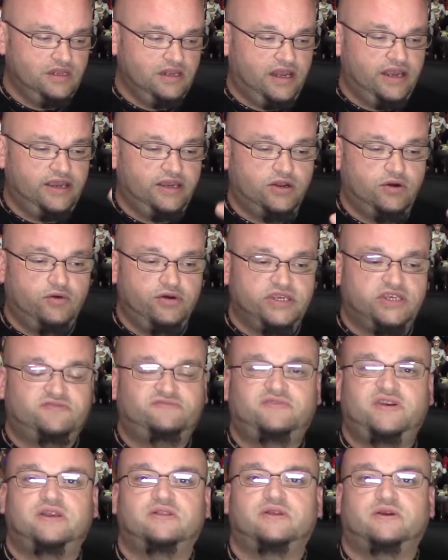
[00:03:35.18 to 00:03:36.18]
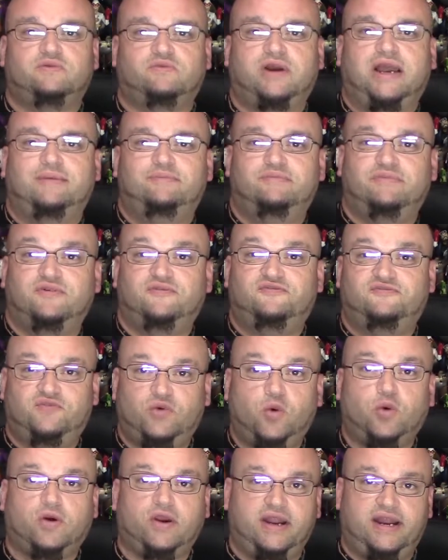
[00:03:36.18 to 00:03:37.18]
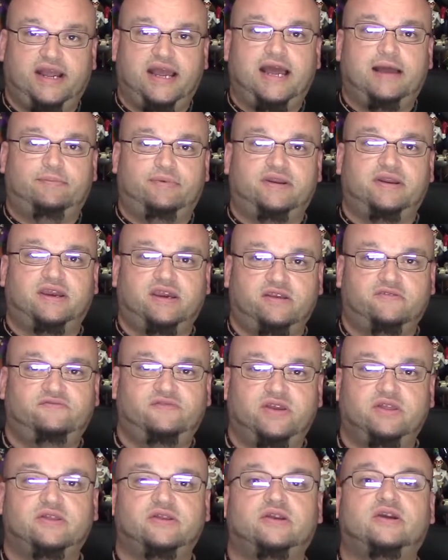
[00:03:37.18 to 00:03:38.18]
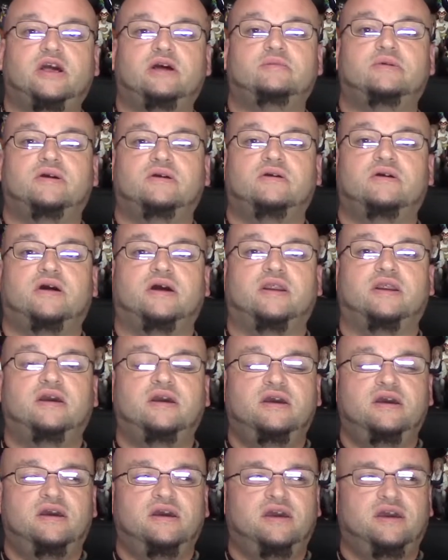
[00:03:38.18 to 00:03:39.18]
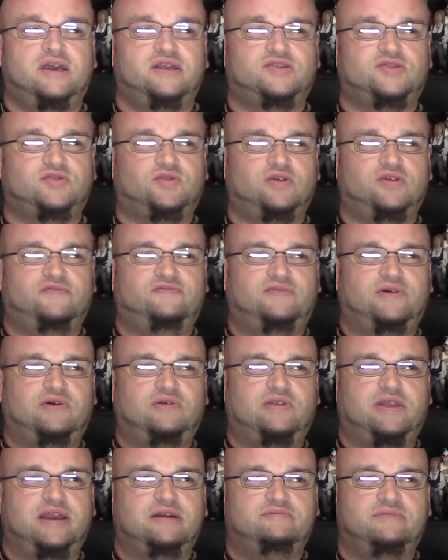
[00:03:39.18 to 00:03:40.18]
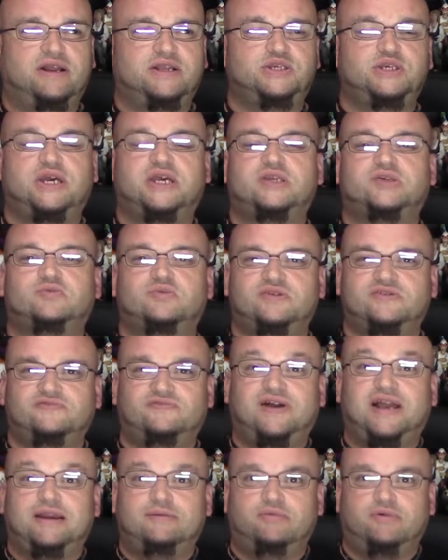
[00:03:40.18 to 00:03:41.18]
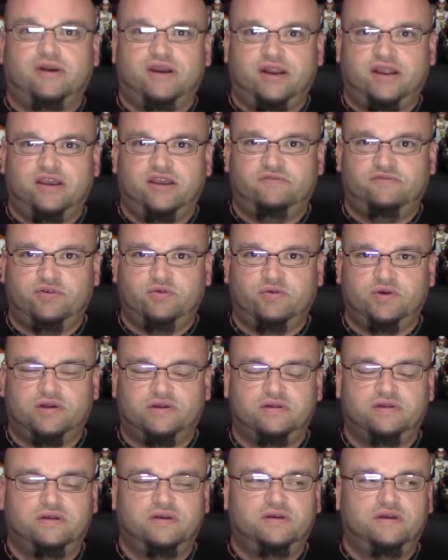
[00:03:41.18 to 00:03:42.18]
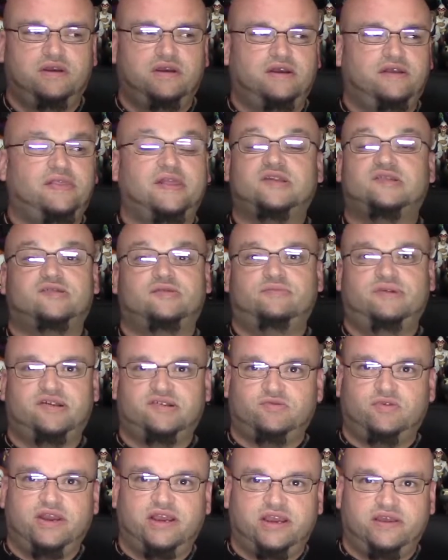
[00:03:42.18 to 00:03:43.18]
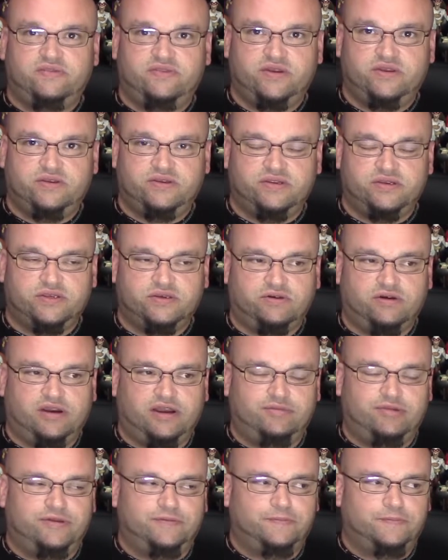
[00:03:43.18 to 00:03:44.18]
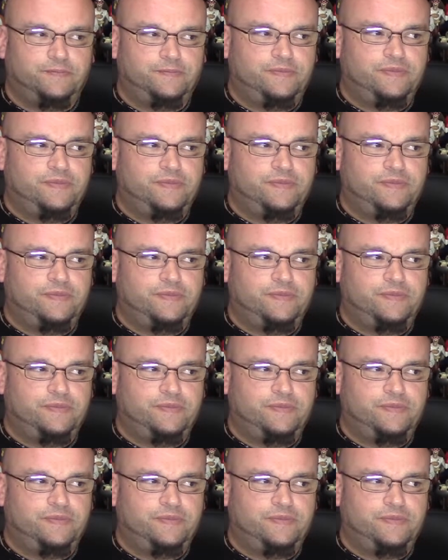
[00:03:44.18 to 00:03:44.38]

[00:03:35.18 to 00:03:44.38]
I could always feel it right before it happened. I could feel it coming on. It sort of felt like my chest was vibrating, if you will. That's the best way I can think to describe it.